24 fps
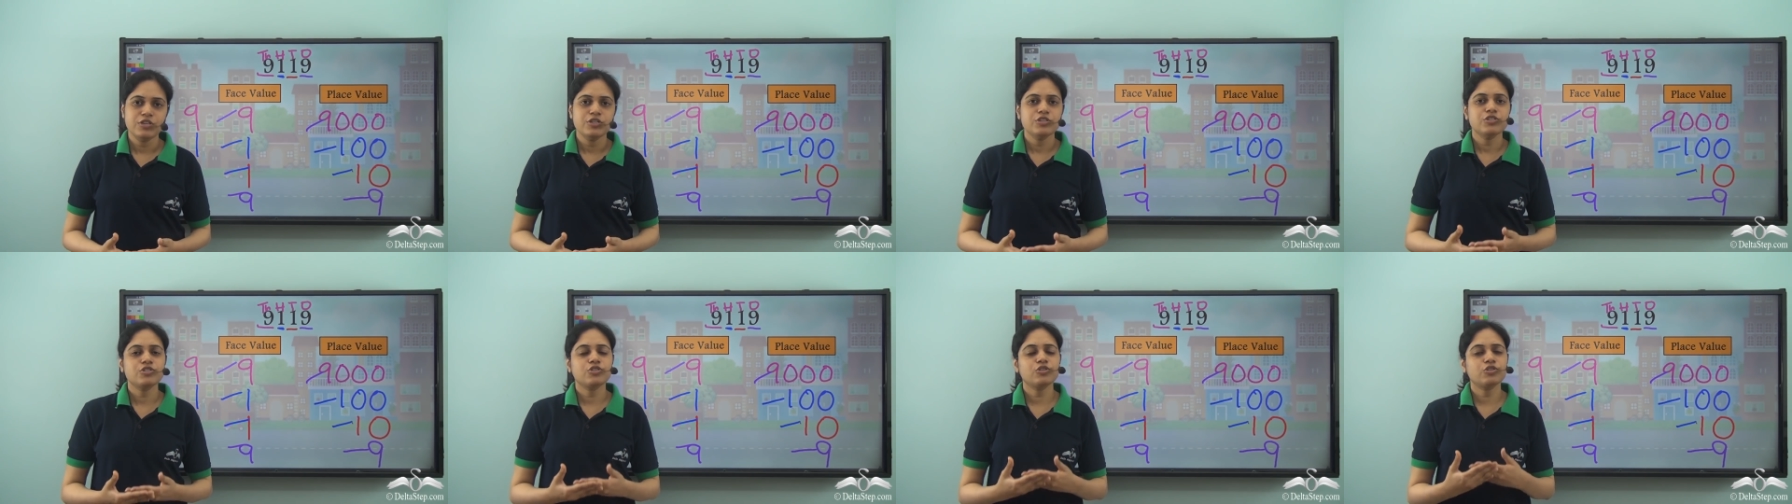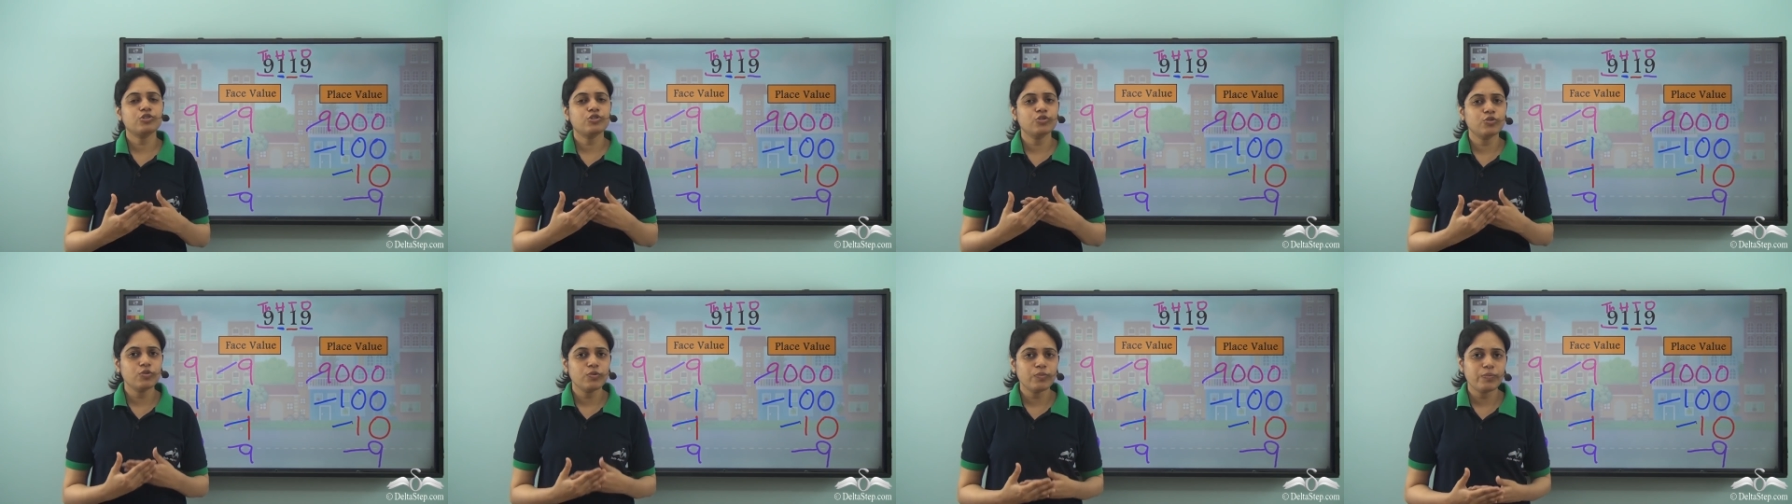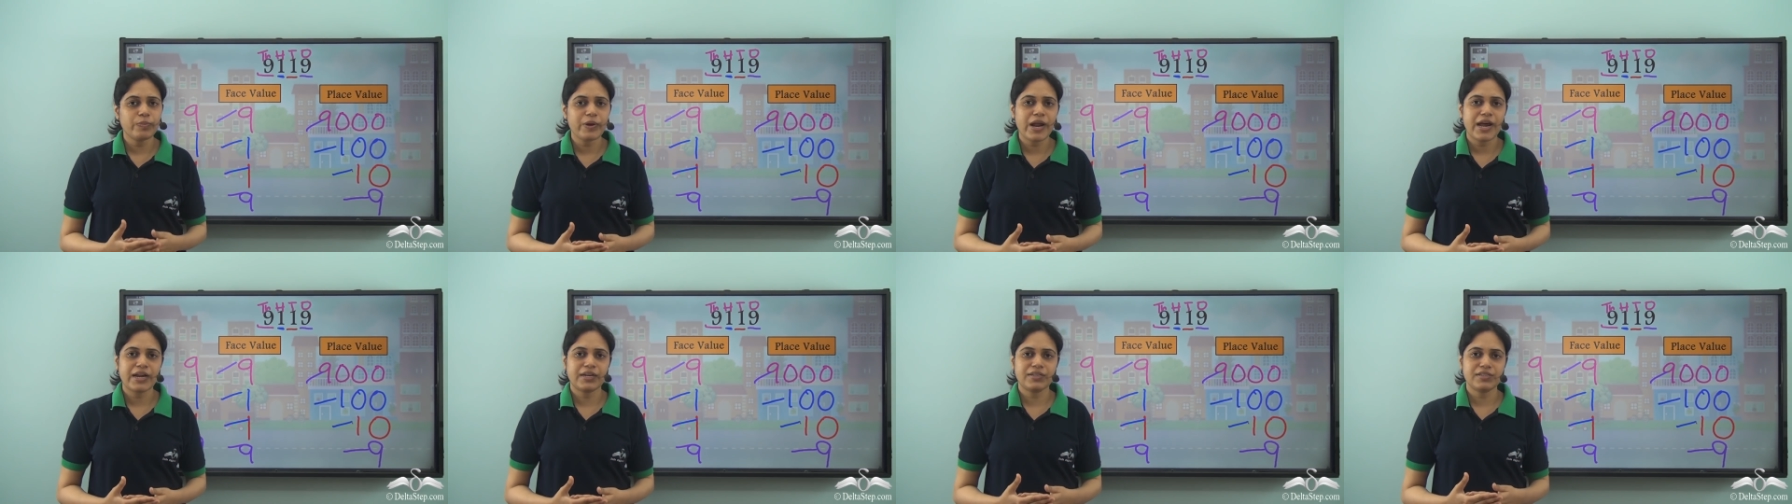So do
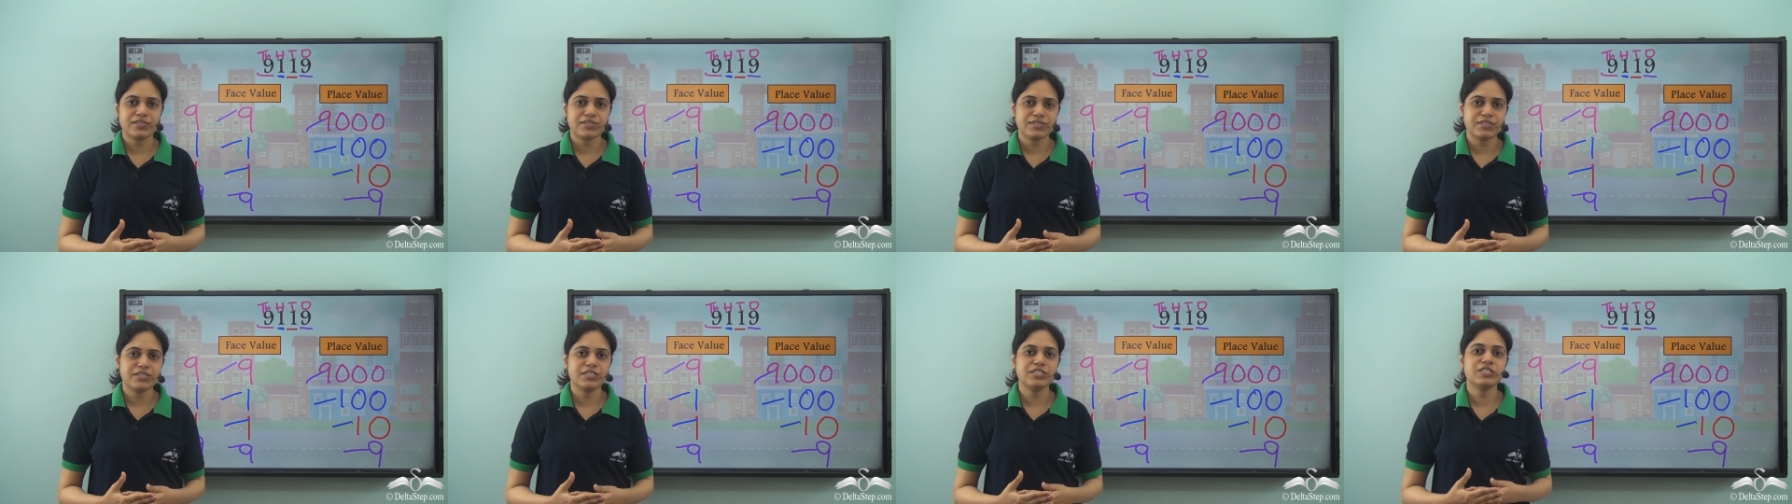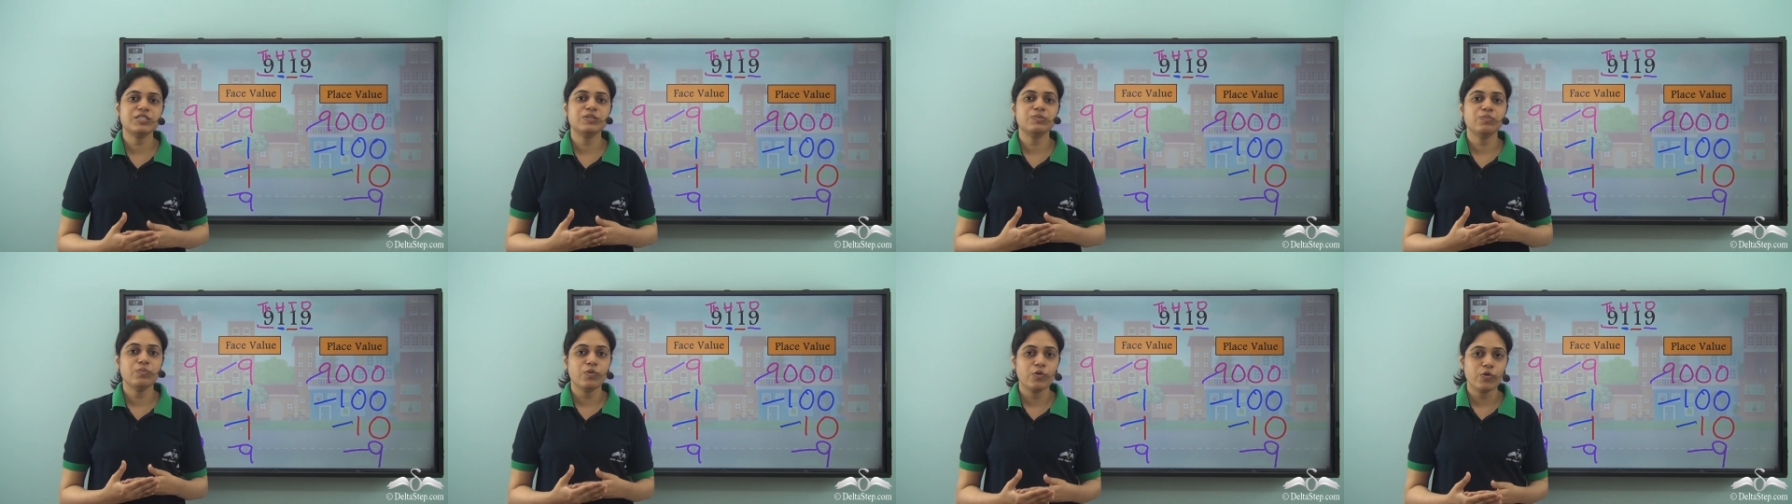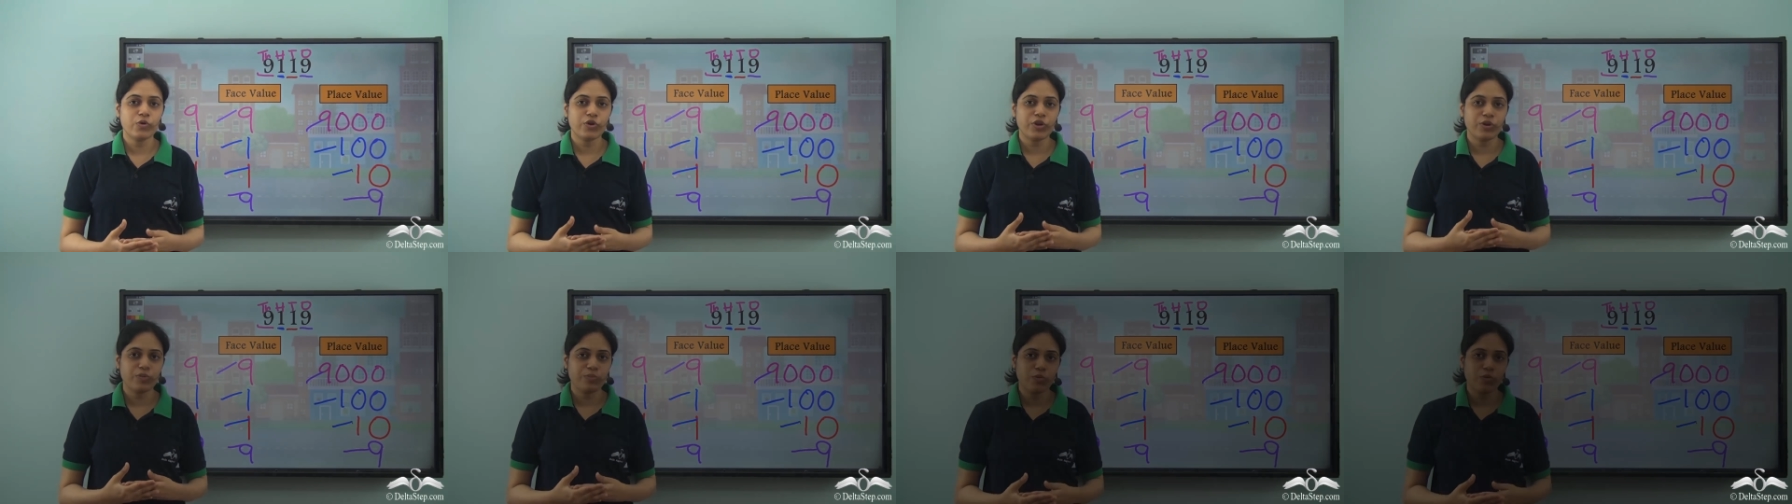practice this more
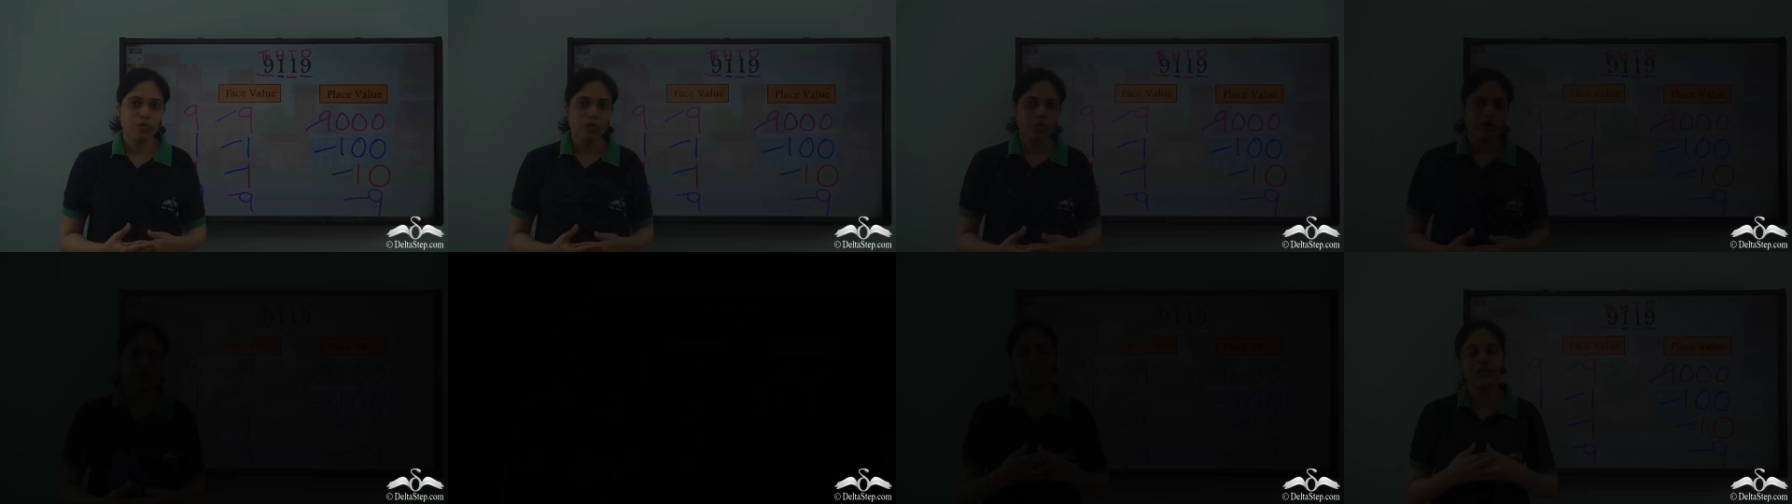and more